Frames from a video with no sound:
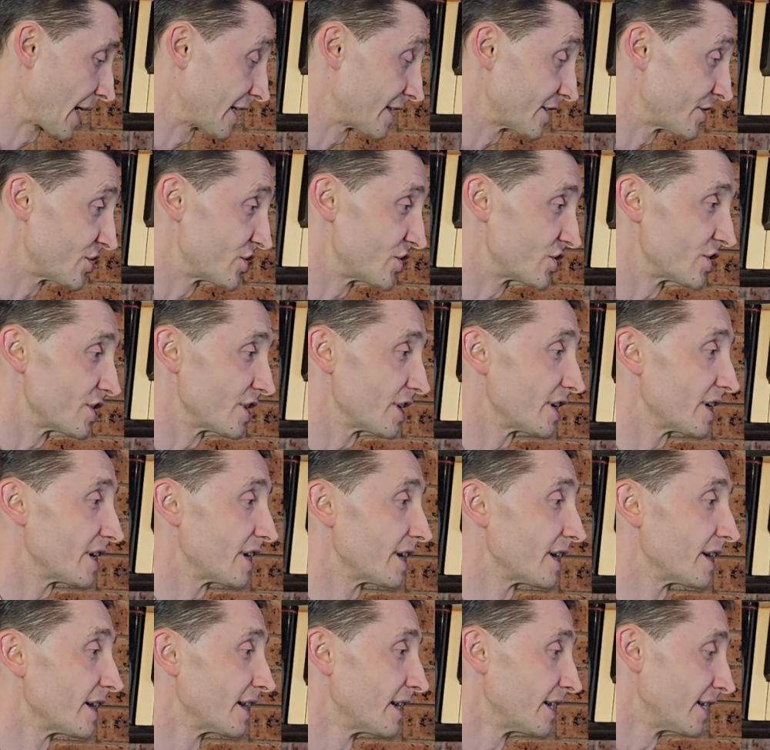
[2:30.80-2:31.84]
G,
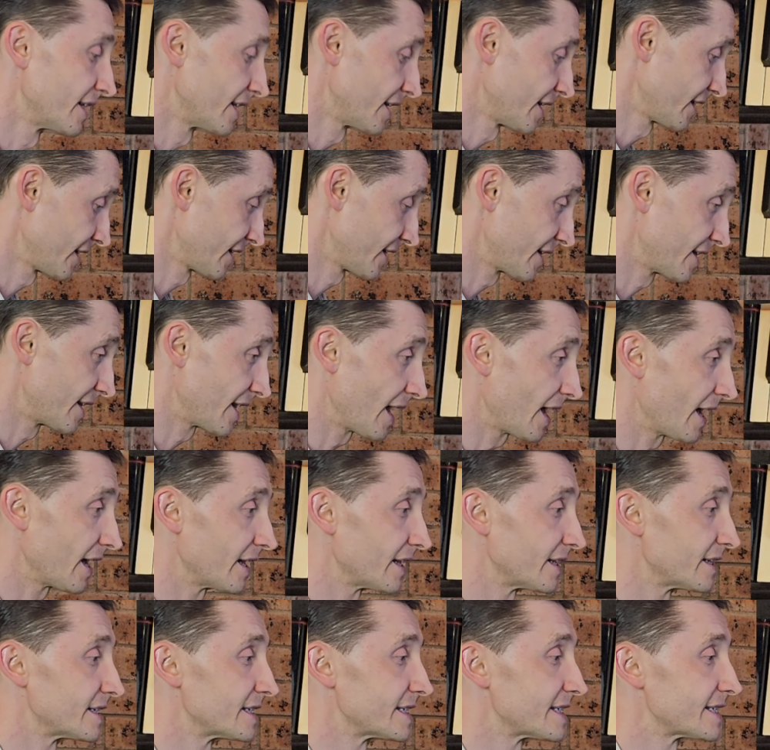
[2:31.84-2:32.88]

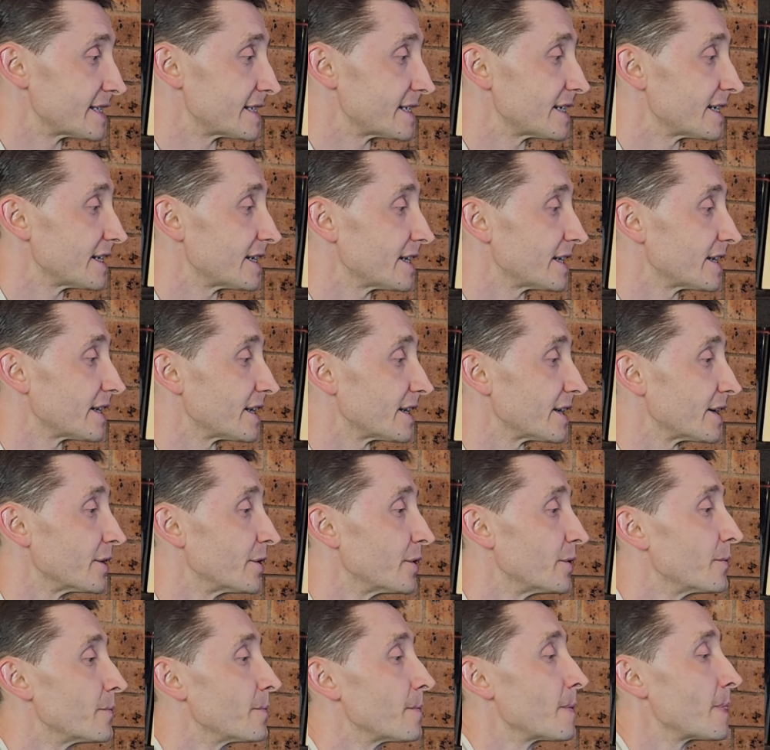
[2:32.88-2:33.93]
then
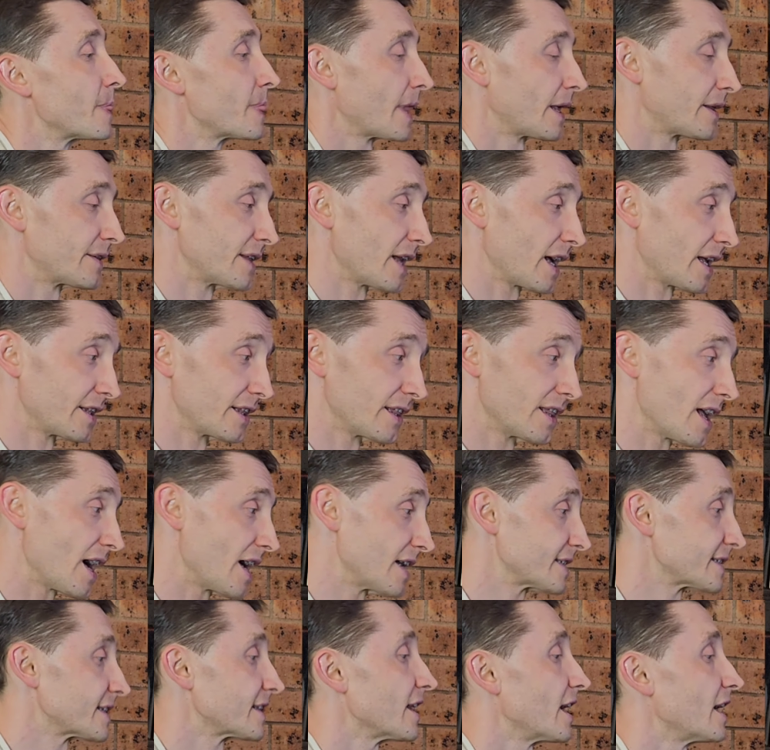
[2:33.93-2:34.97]
C. Then
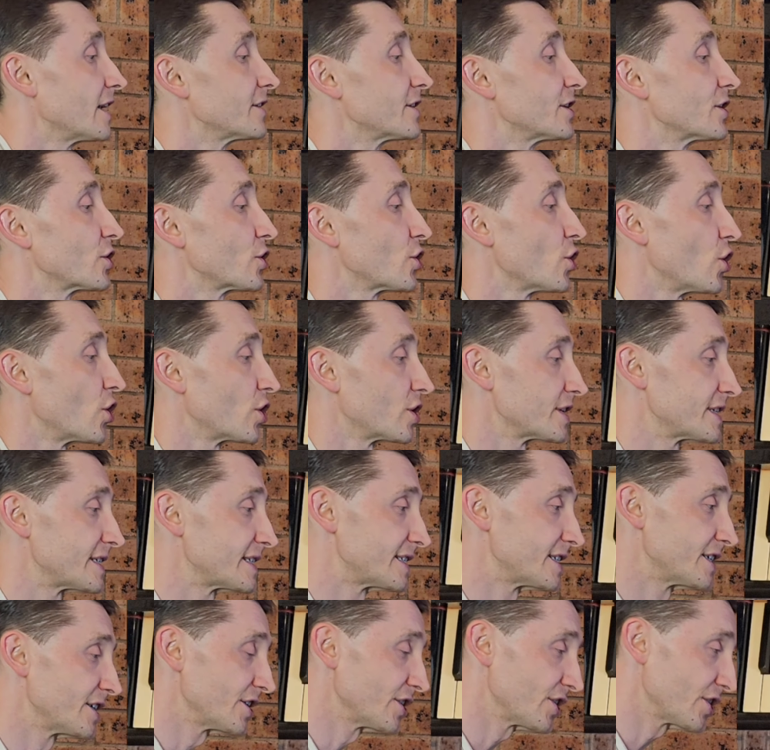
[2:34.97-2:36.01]
last line the chord
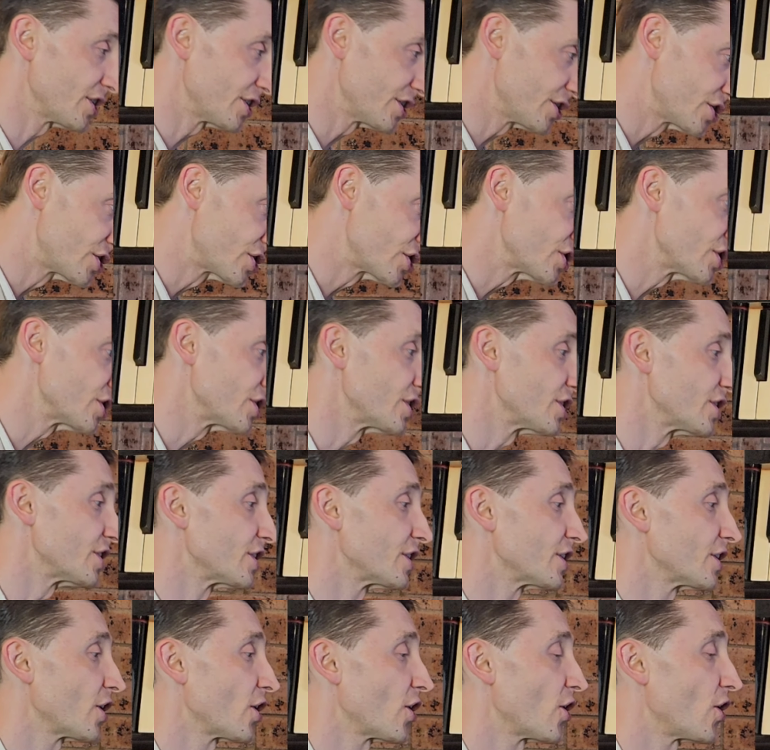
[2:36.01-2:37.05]
C, E, G,
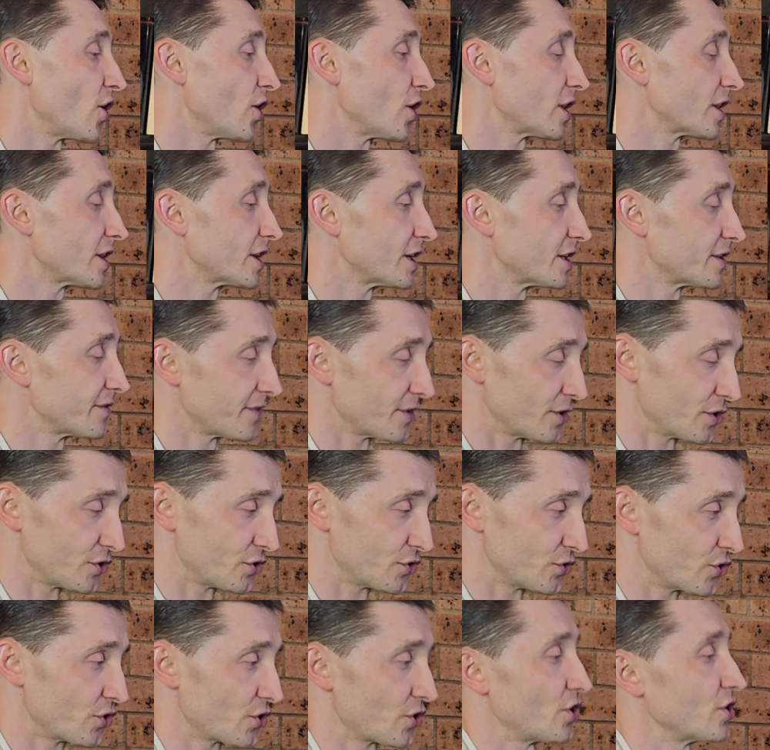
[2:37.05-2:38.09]
hold it for
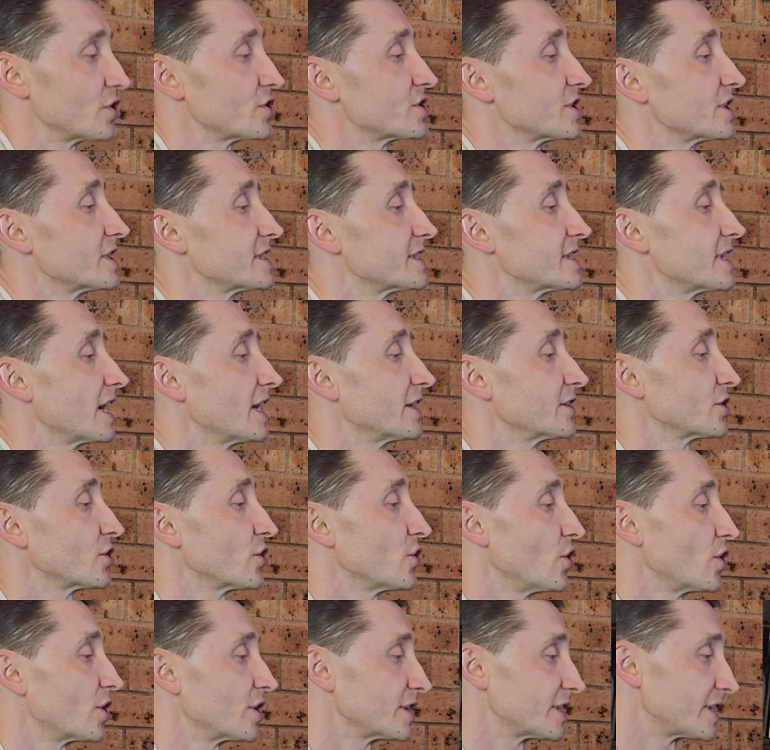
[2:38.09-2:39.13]
2 crotchets. Then
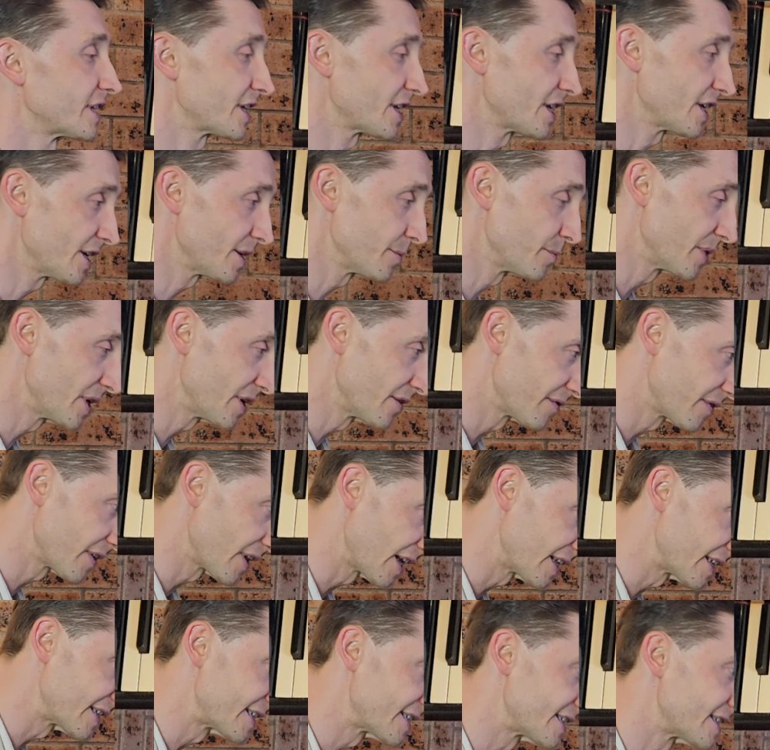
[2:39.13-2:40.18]
chord E, B
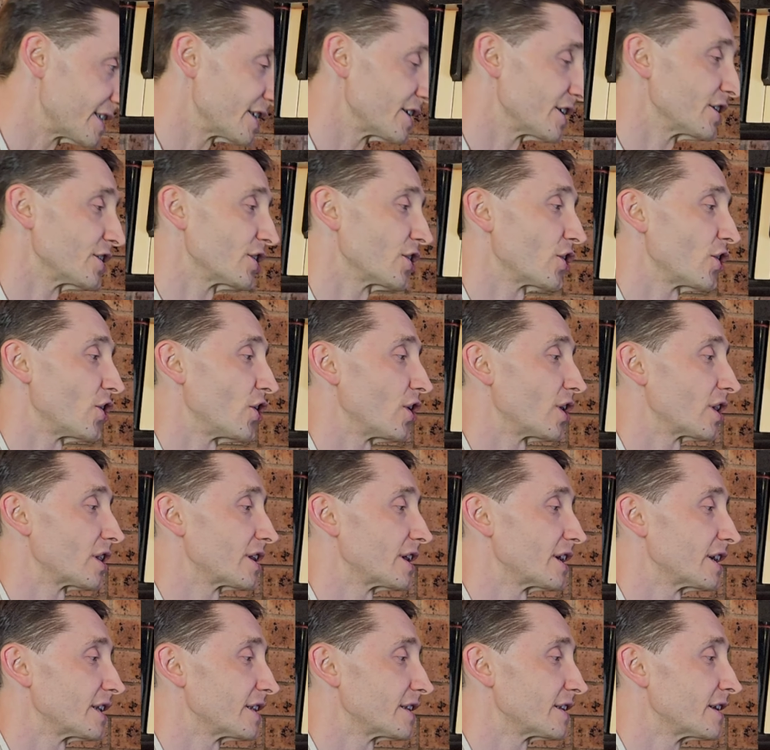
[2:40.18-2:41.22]
flat C, hold
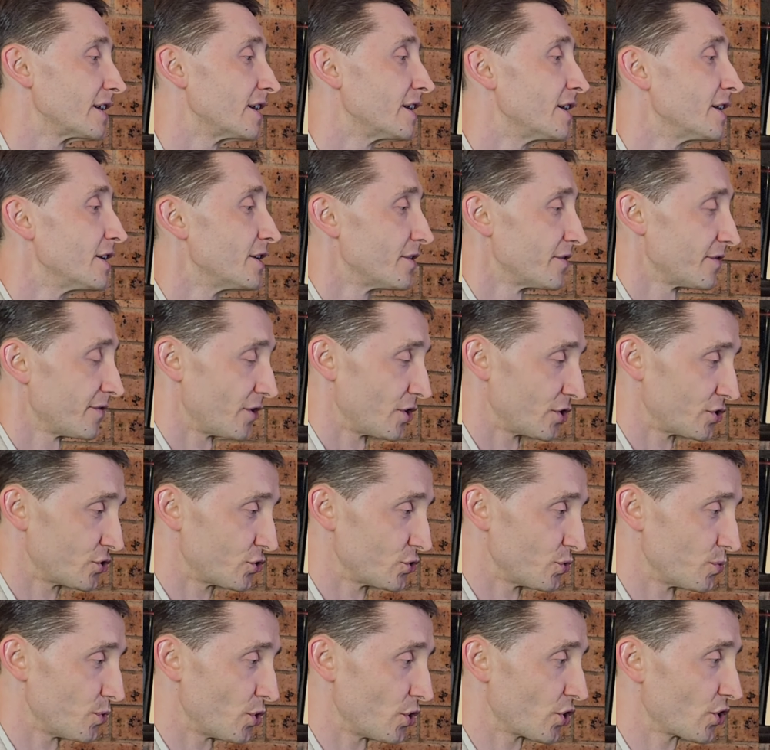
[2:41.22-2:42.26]
it for 2
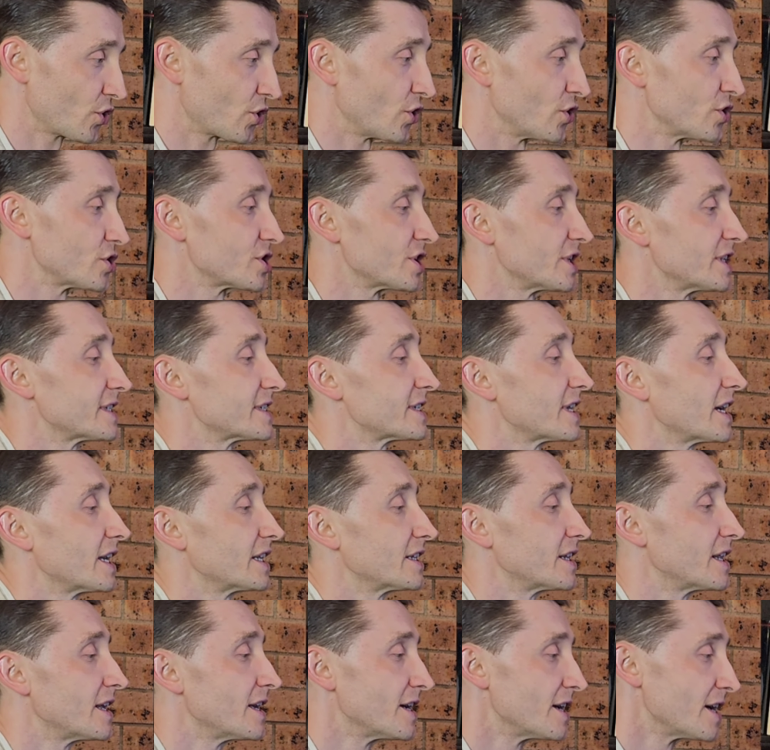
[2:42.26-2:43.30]
more crotchets.
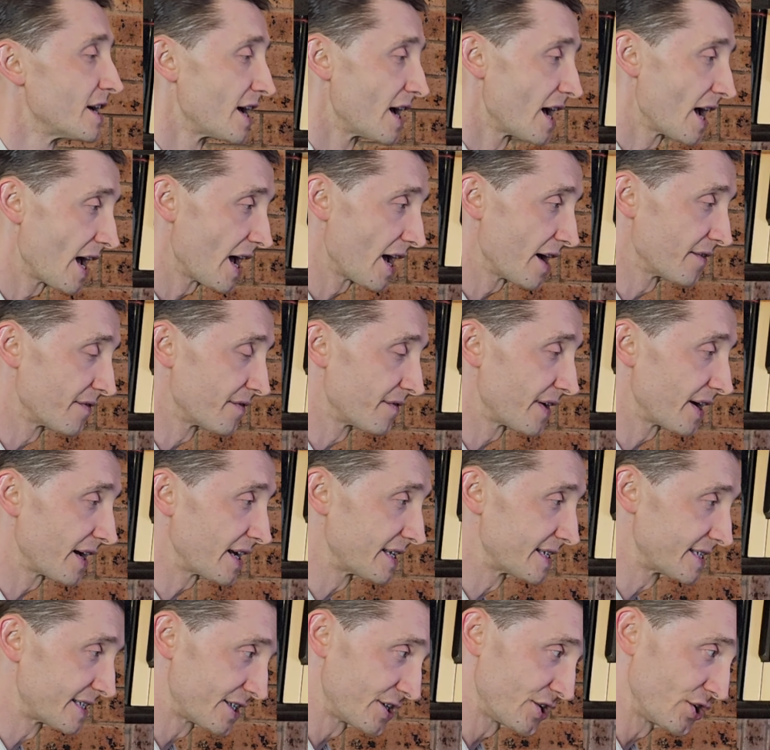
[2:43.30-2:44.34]
Then F, A,
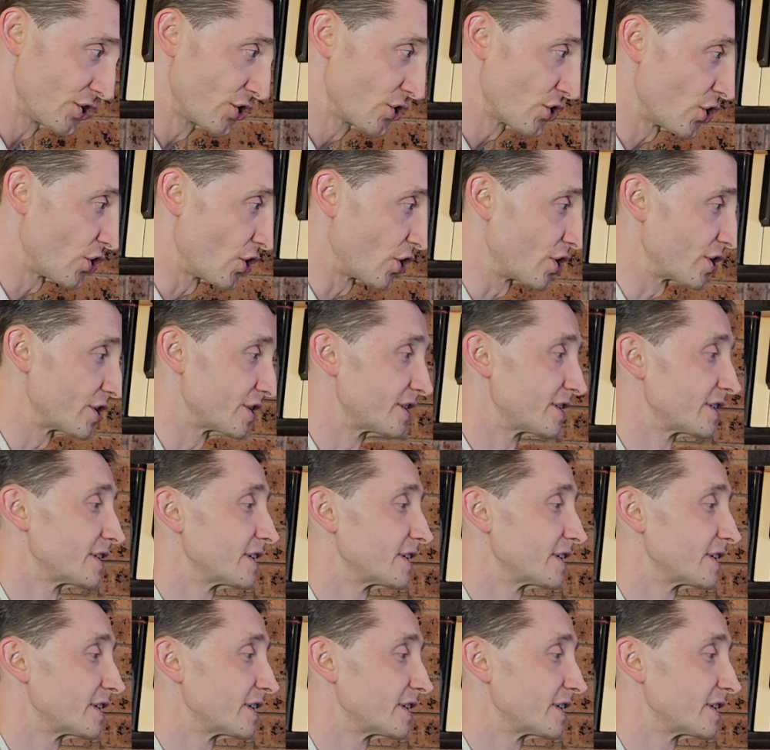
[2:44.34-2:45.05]
C chord.